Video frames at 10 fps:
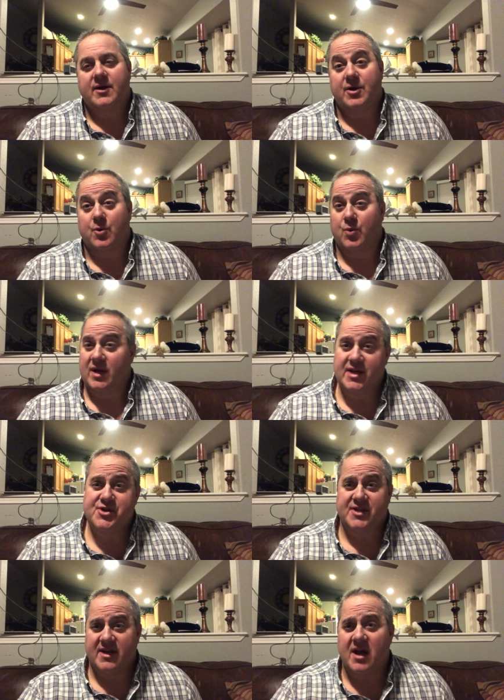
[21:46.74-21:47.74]
you know,
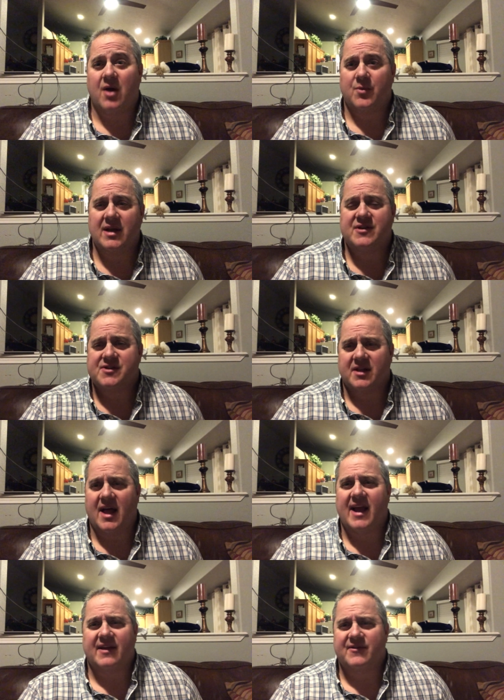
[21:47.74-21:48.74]
religious and non-religious
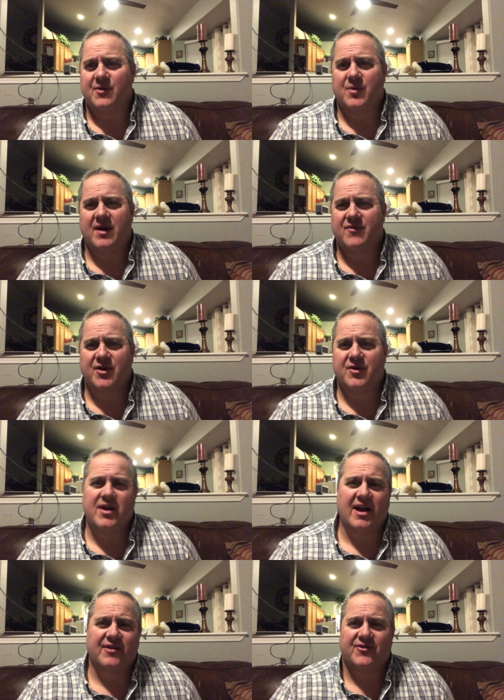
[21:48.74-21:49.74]
alike, is that whenever you're
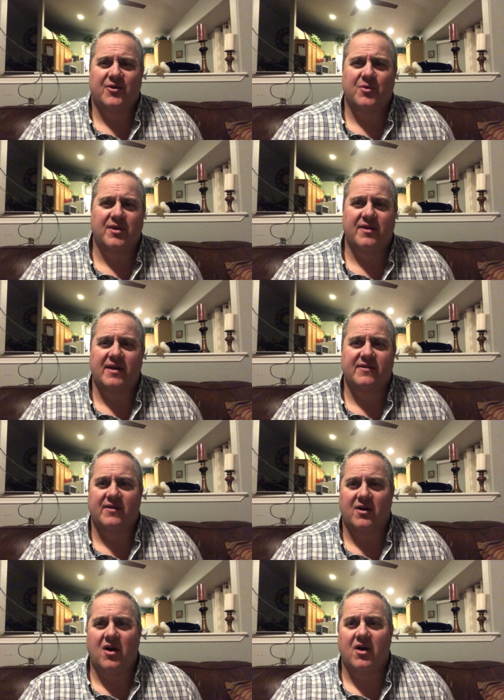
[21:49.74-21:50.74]
not concerned with the things
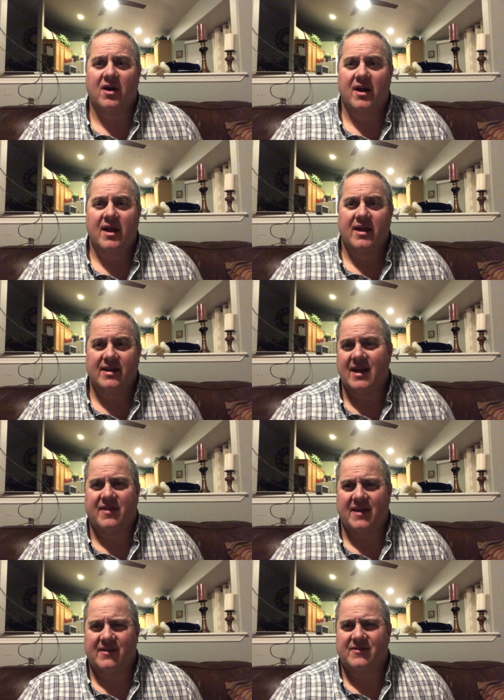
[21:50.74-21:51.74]
there are,
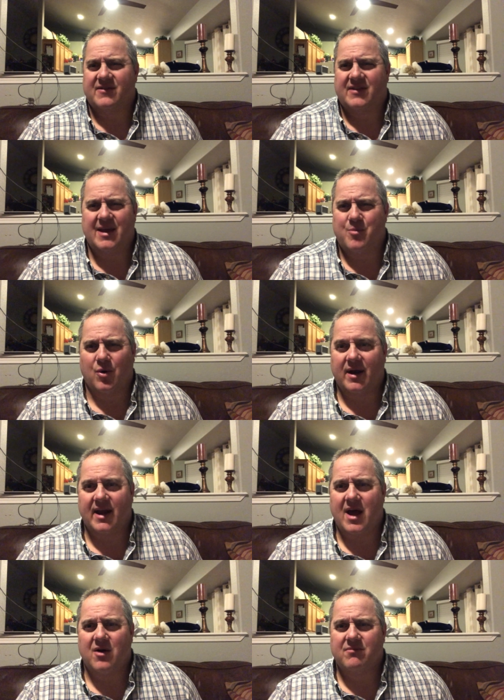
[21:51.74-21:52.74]
yet things just keep
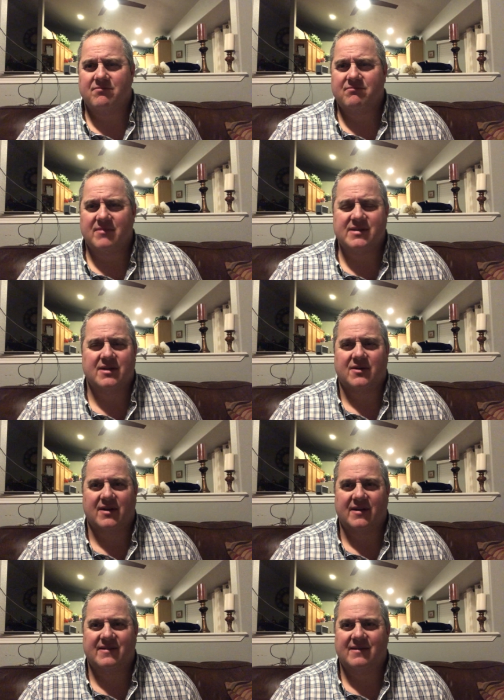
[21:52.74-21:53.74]
working out. Isn't it
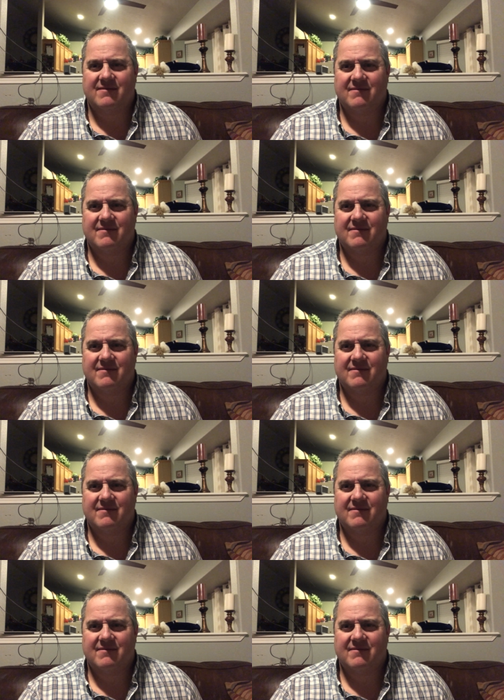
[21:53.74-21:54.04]
crazy?